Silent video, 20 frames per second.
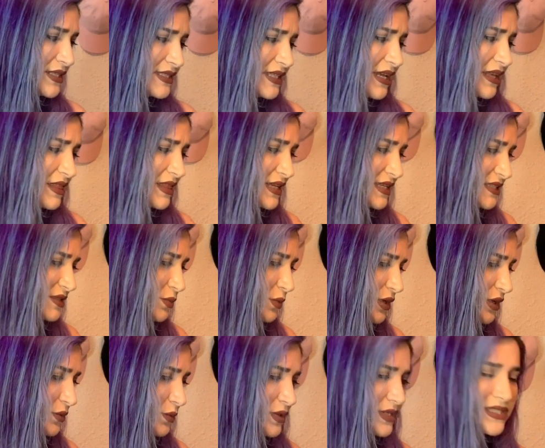say this
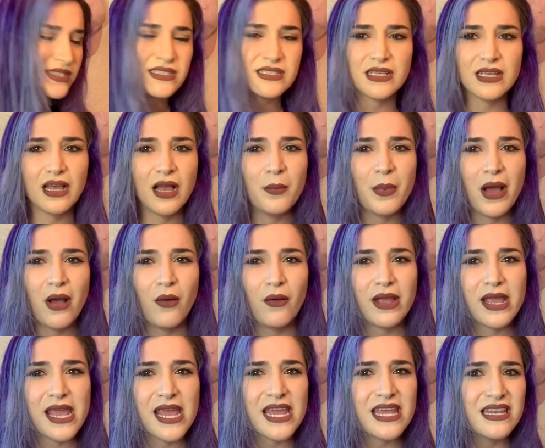one was about
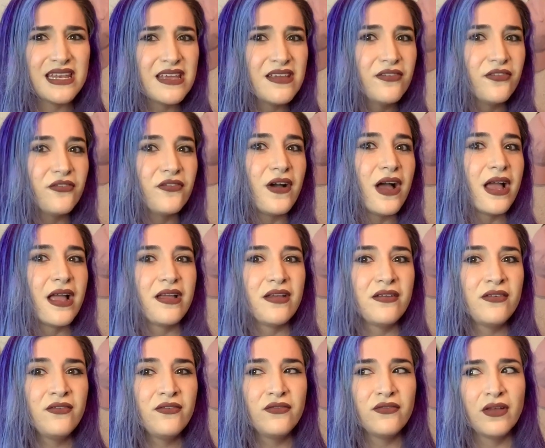
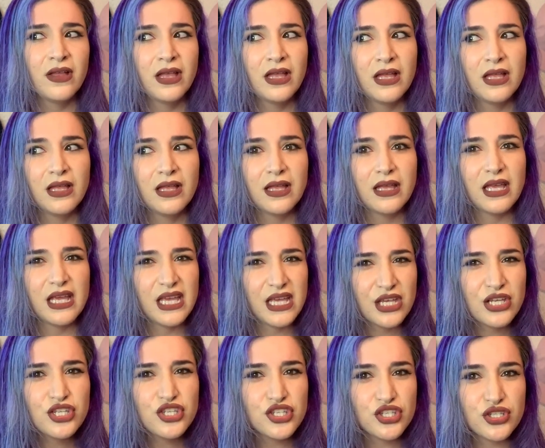85
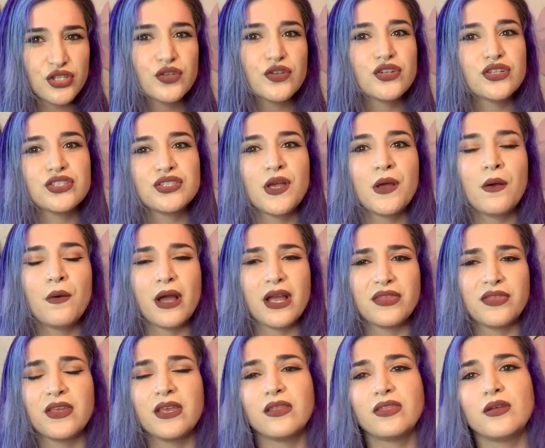ish or so. I
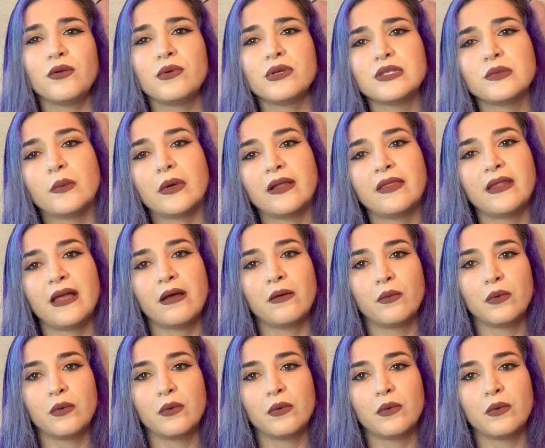think there was one that